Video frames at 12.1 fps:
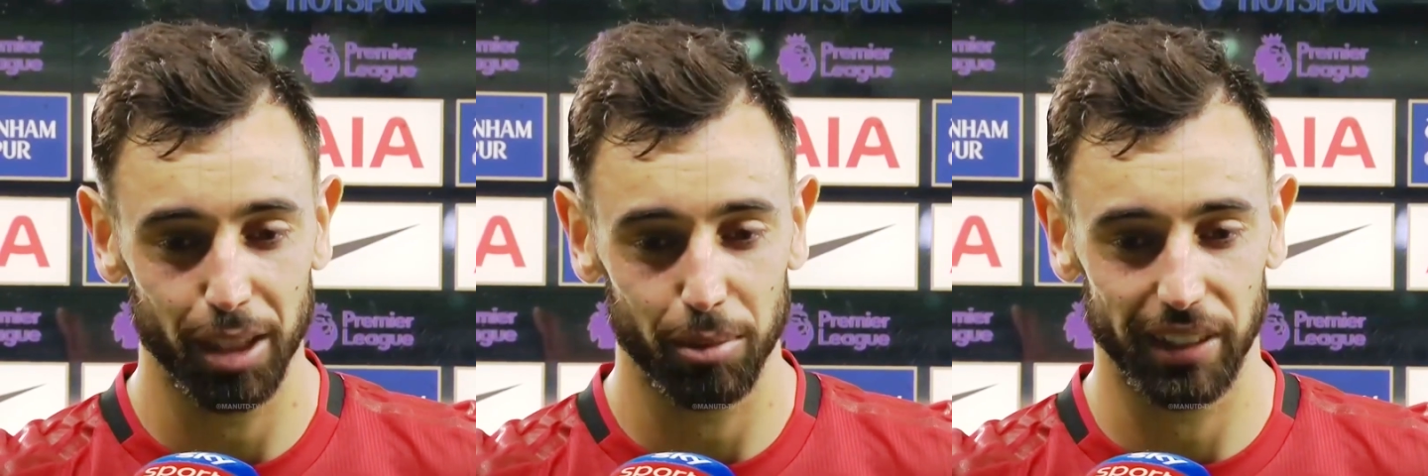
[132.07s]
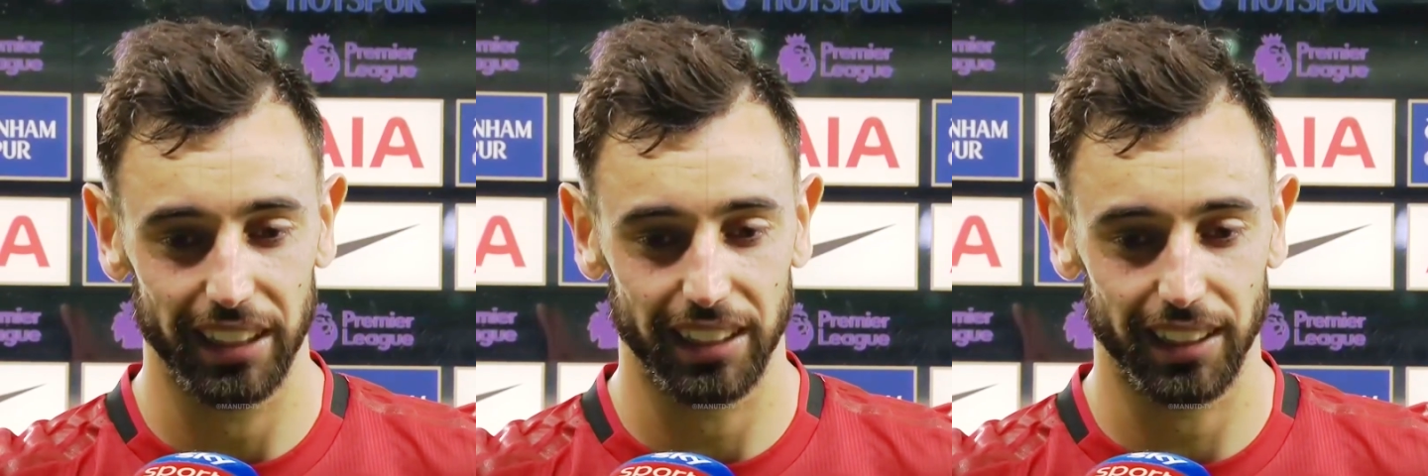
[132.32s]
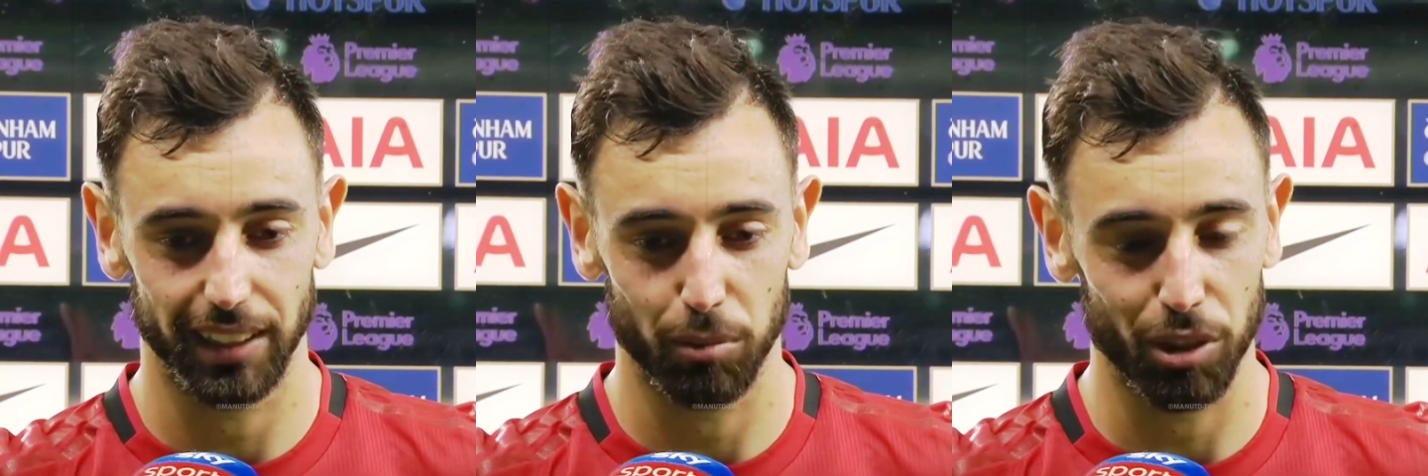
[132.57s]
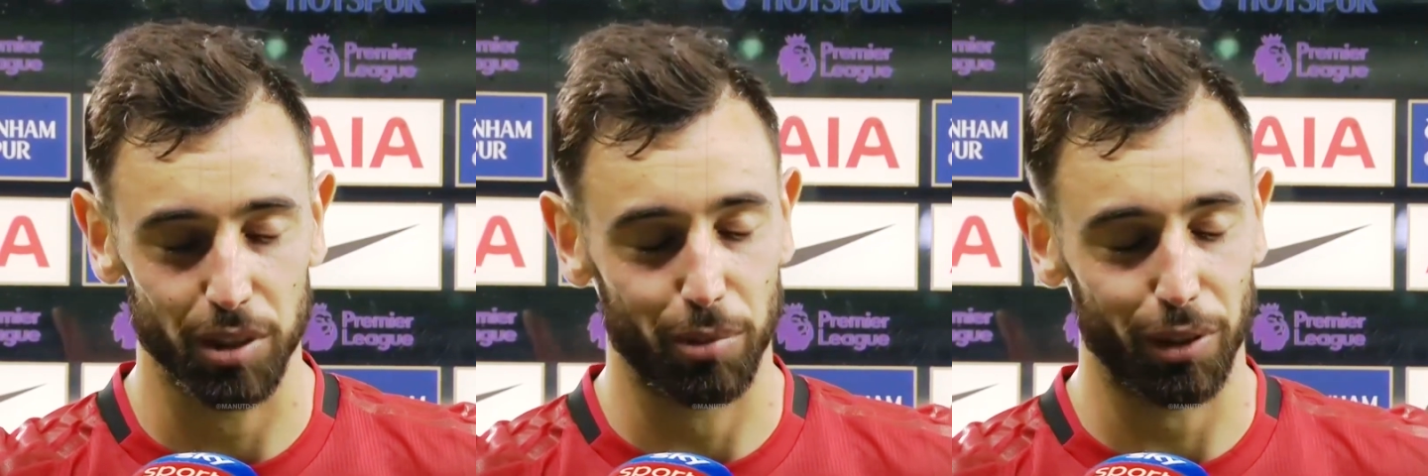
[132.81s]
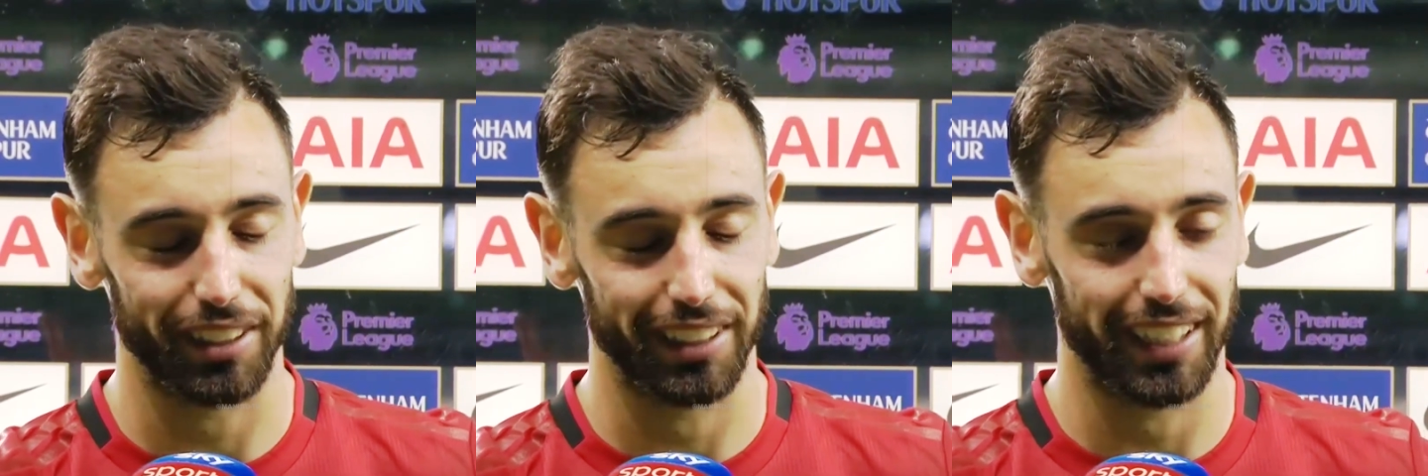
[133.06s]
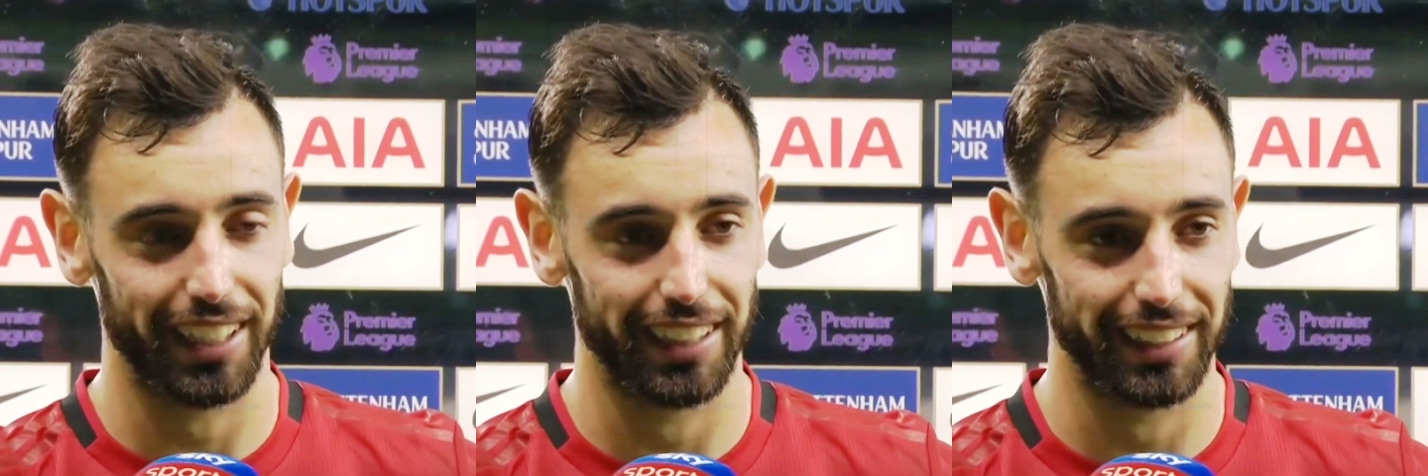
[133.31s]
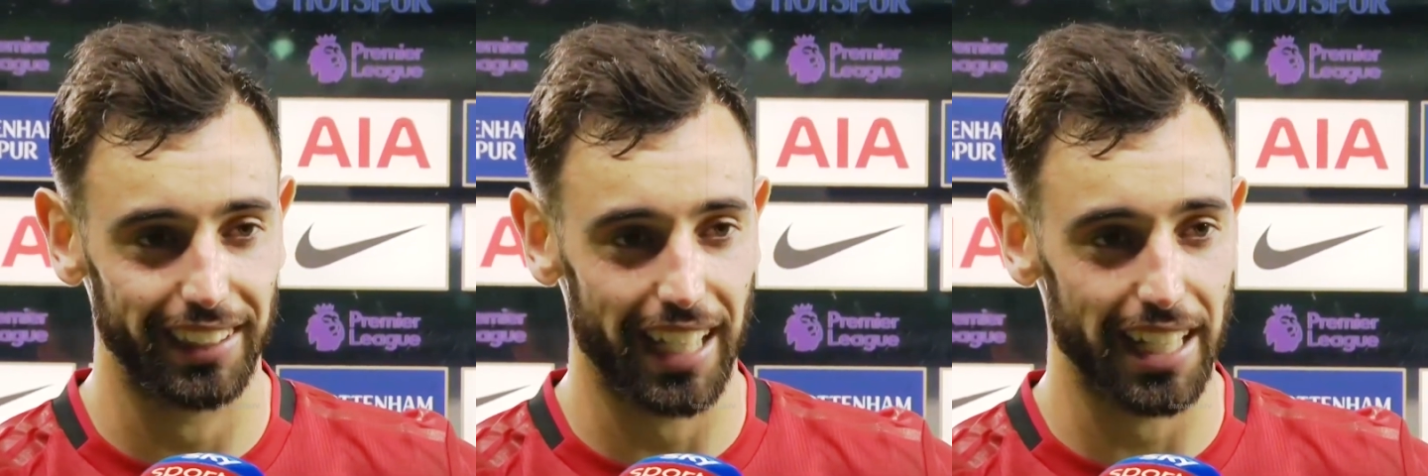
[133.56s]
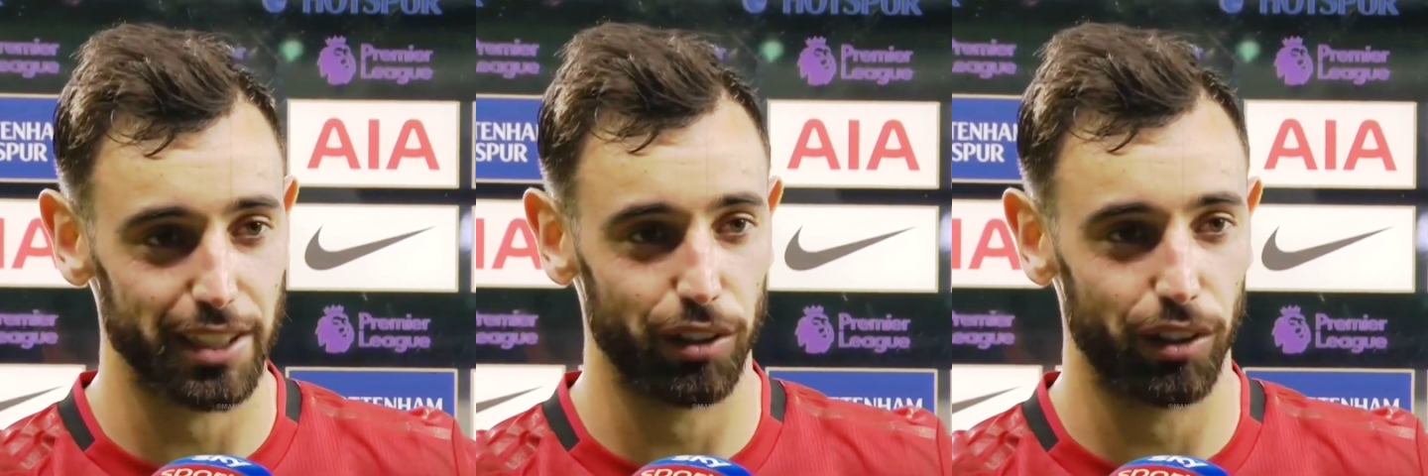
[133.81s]
But the most important, I
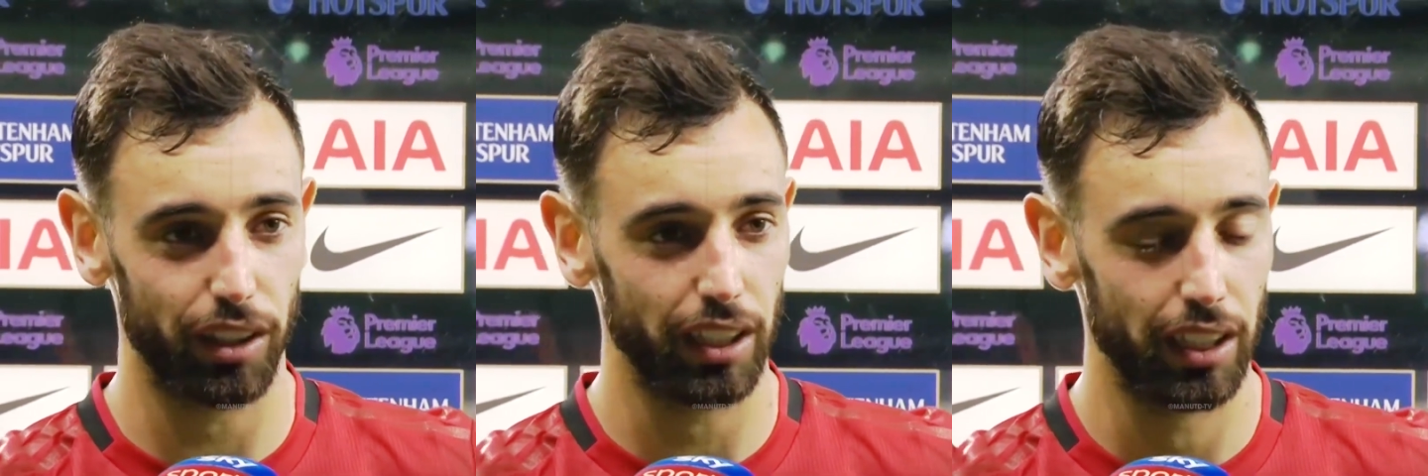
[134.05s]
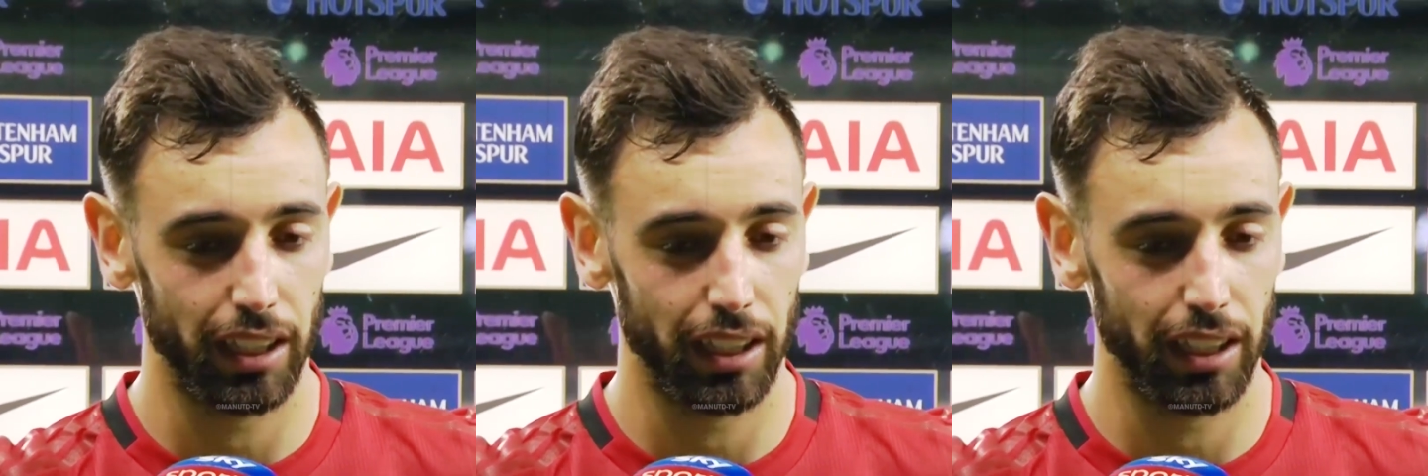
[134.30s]
score.